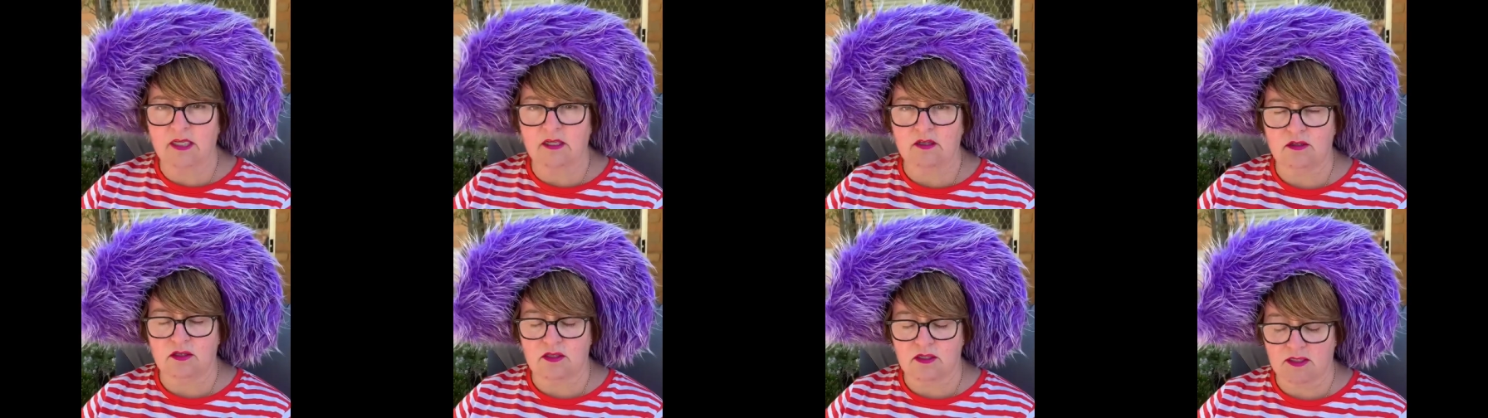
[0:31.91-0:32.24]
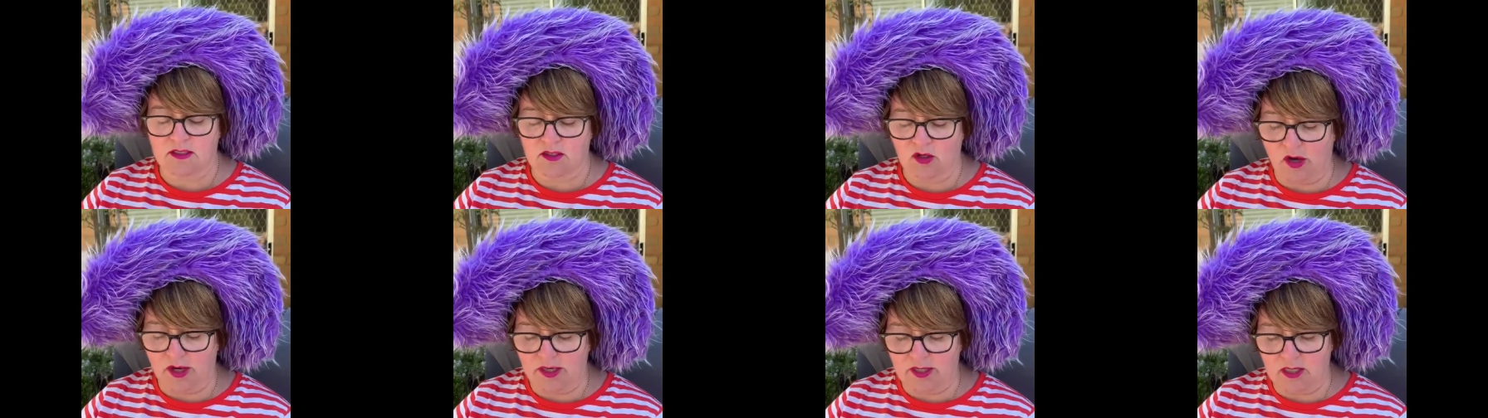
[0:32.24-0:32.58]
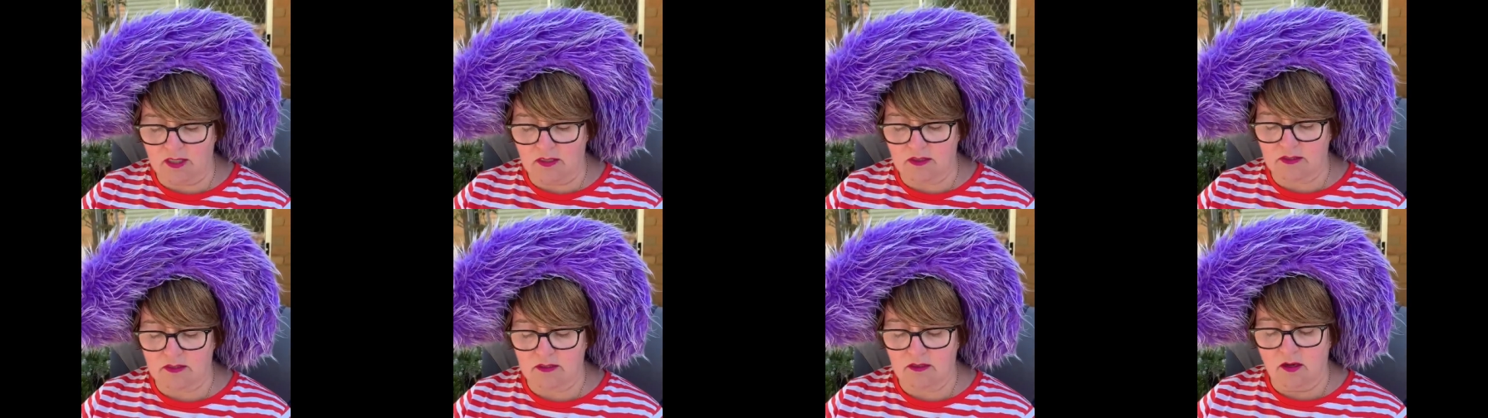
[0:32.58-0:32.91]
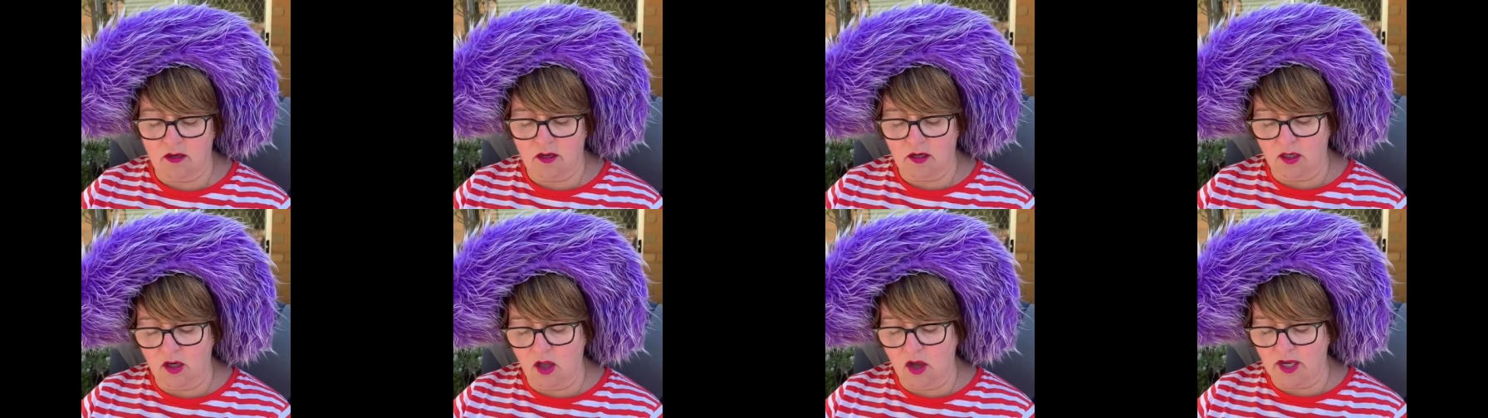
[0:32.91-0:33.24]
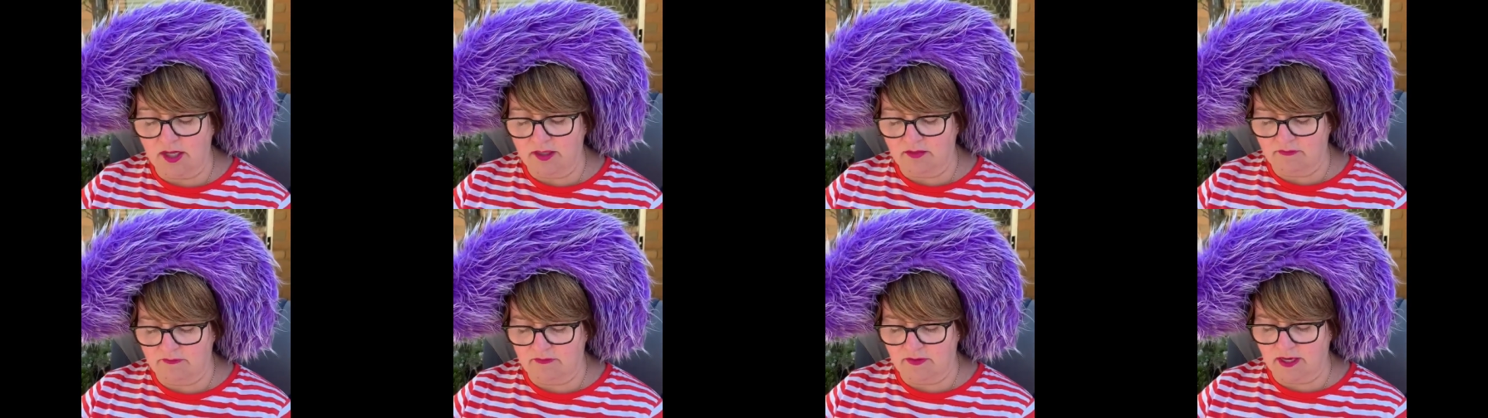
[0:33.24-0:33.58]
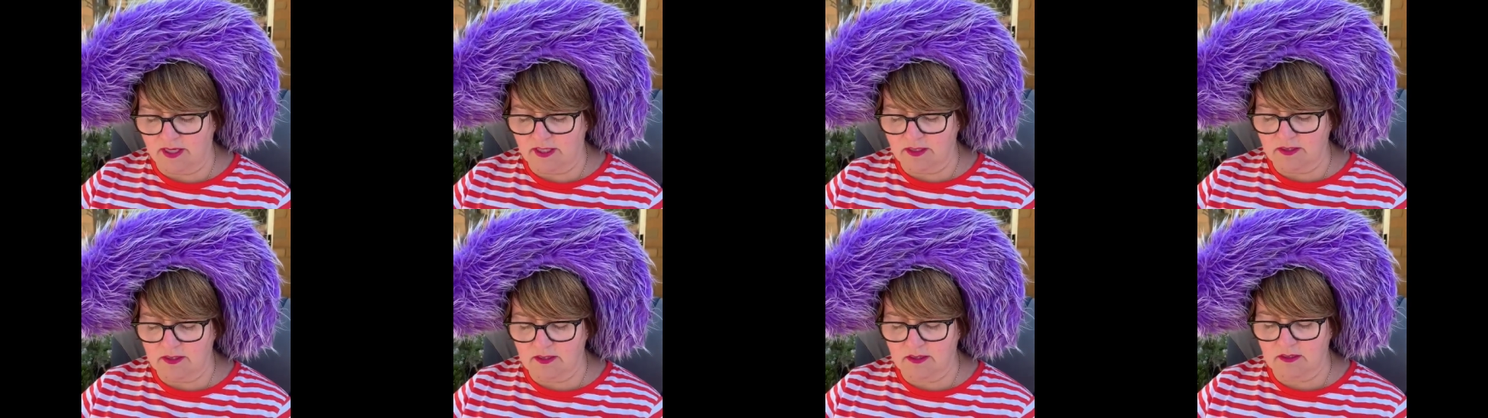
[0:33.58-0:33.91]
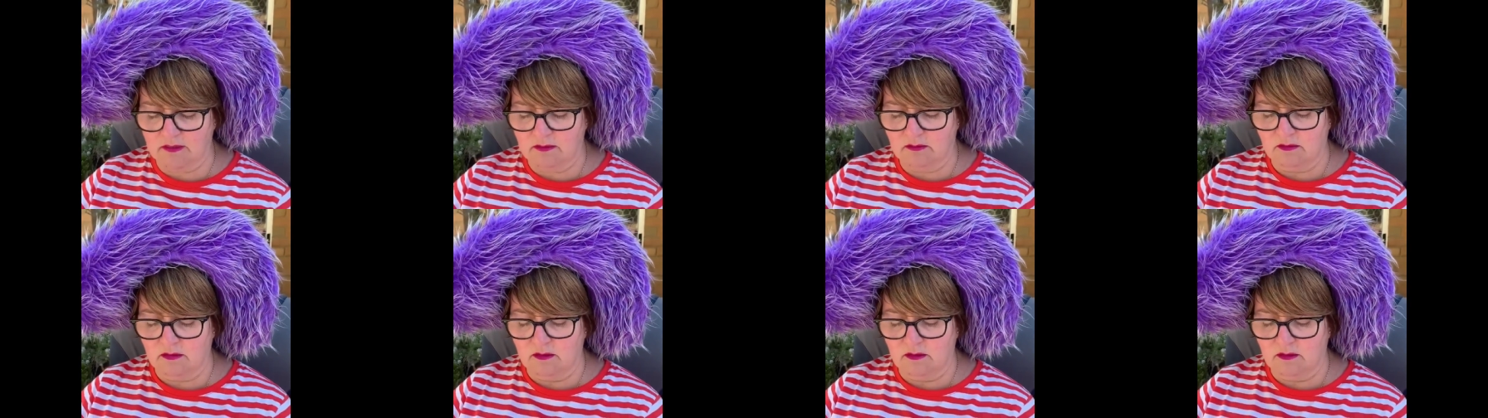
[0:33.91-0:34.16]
at the psychic's lined face.